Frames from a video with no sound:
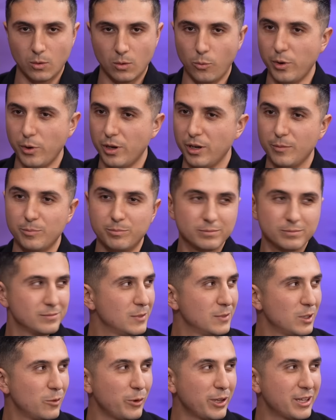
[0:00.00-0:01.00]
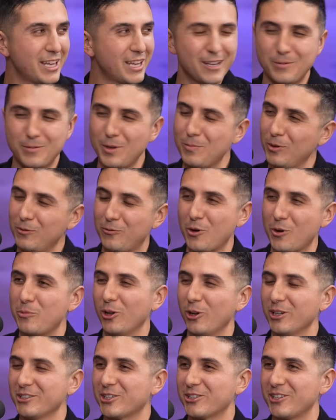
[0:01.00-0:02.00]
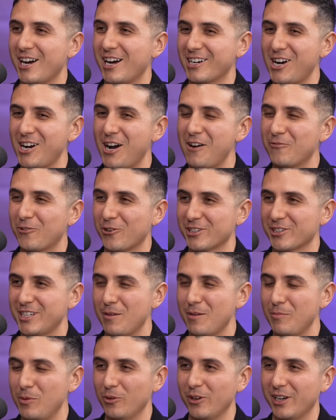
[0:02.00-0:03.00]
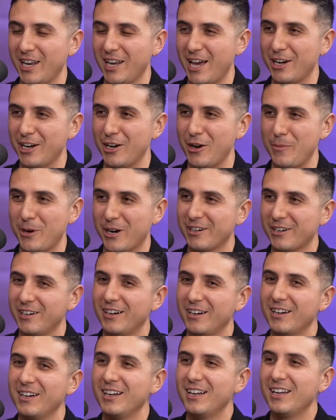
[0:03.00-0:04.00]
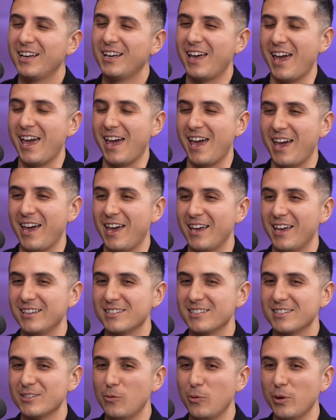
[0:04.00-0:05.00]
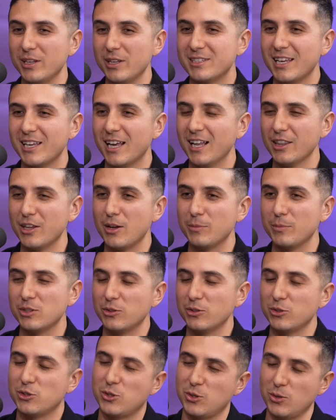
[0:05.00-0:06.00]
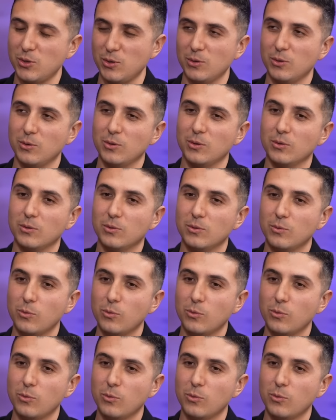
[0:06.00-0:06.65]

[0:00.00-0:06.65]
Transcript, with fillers: We take people from realtor.com, for example, in Latin America, and we tell them to